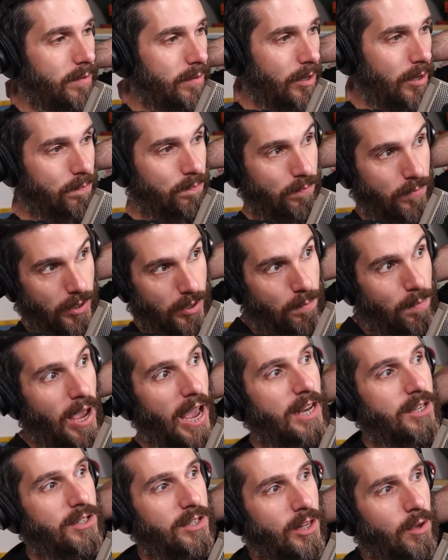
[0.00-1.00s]
I
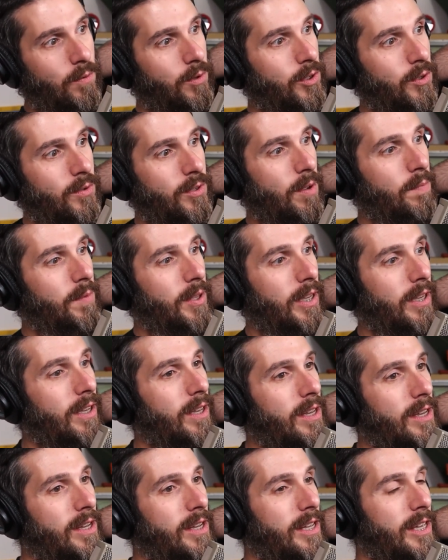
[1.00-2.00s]
imagine they would do something
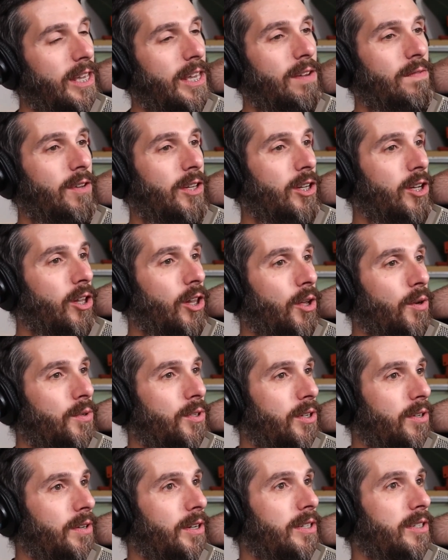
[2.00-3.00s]
even
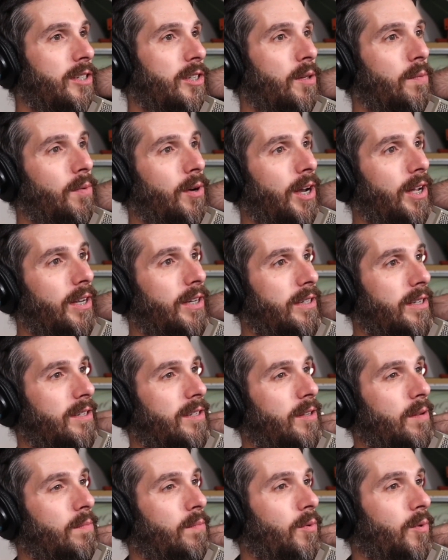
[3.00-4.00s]
closer into the product at
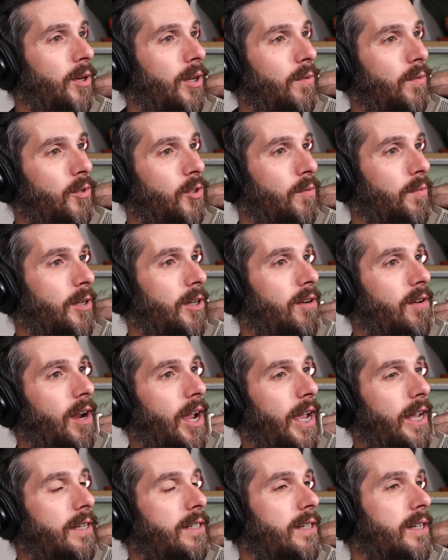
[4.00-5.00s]
some point, which would be
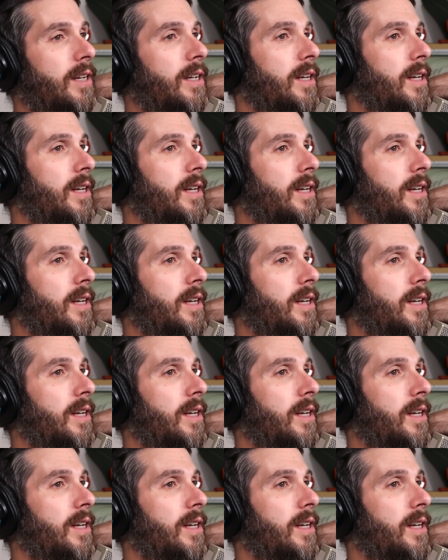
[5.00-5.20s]
great.